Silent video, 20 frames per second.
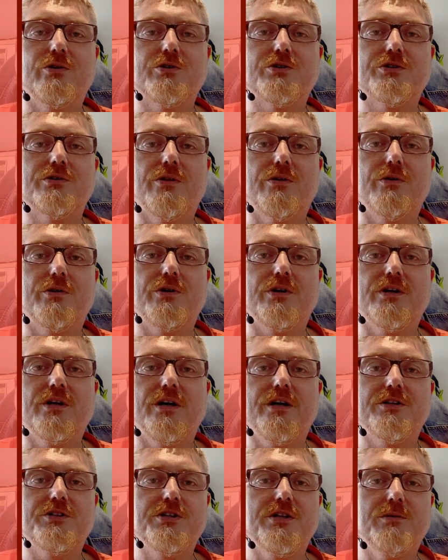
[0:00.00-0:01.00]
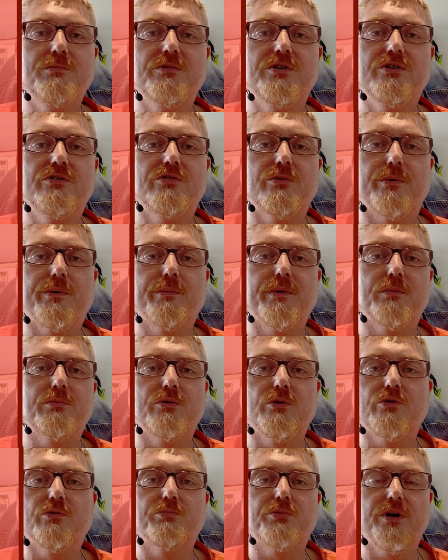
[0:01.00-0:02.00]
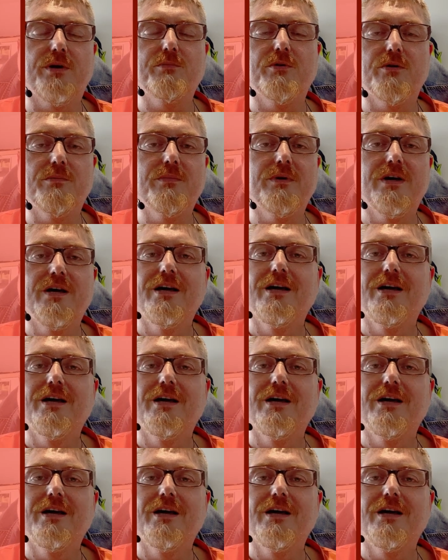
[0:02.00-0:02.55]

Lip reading: Ocean 39 GMT Ceramic Plus Premium